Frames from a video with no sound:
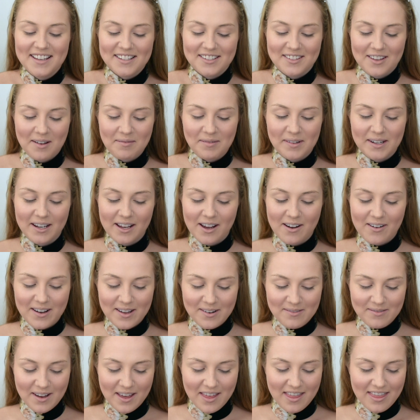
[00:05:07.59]
So I'm gonna go
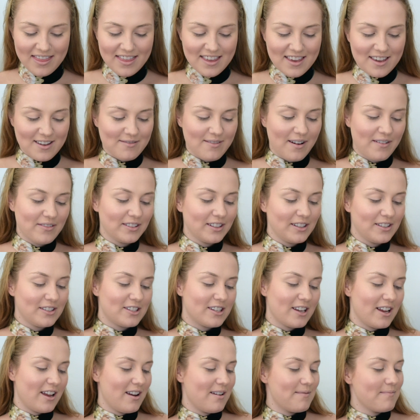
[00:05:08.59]
in with the
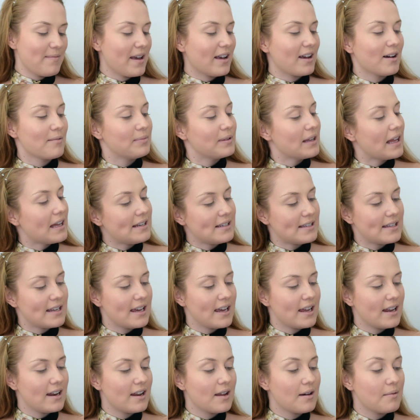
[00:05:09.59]
Revolution Makeup
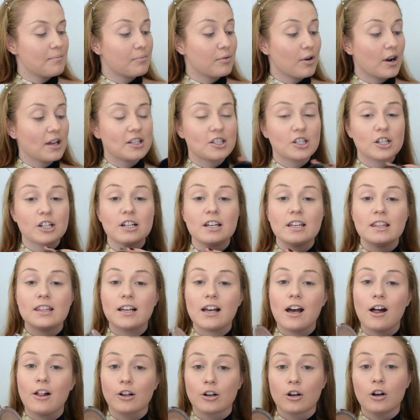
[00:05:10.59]
Blend-In bronzer in
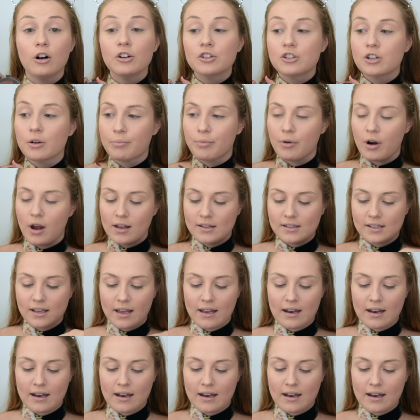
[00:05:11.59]
the color Ultra Bronze,